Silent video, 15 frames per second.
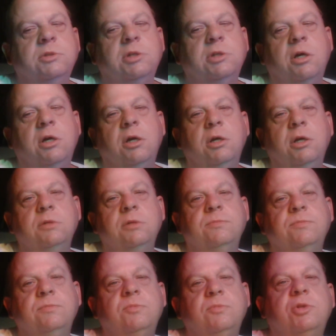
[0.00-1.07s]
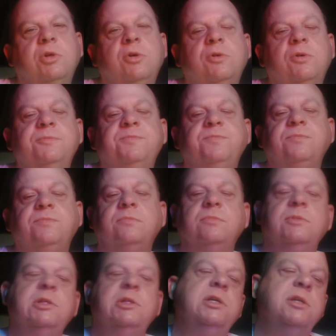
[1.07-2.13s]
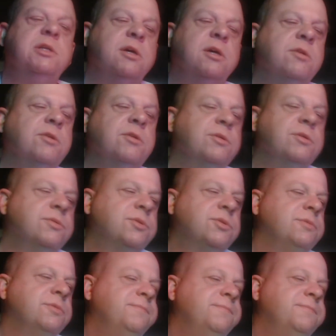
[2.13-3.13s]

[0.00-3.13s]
Alright. So in other news,